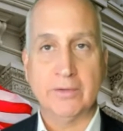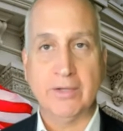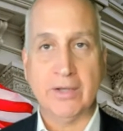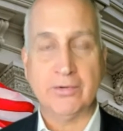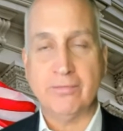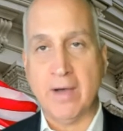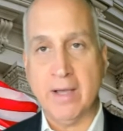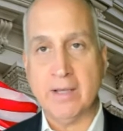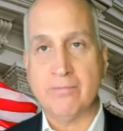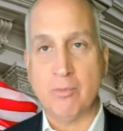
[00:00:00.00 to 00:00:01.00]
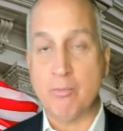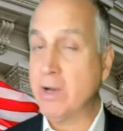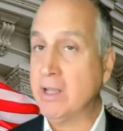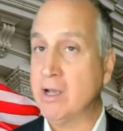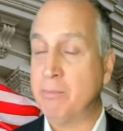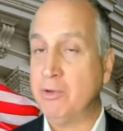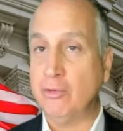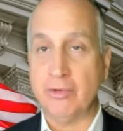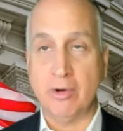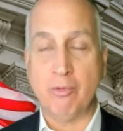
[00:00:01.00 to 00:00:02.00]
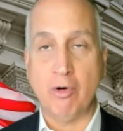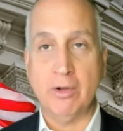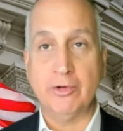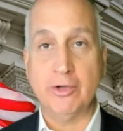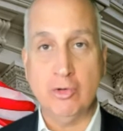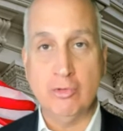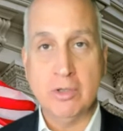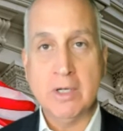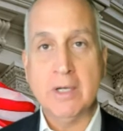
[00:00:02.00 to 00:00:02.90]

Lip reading: testifying, for bringing up issues that are important to you.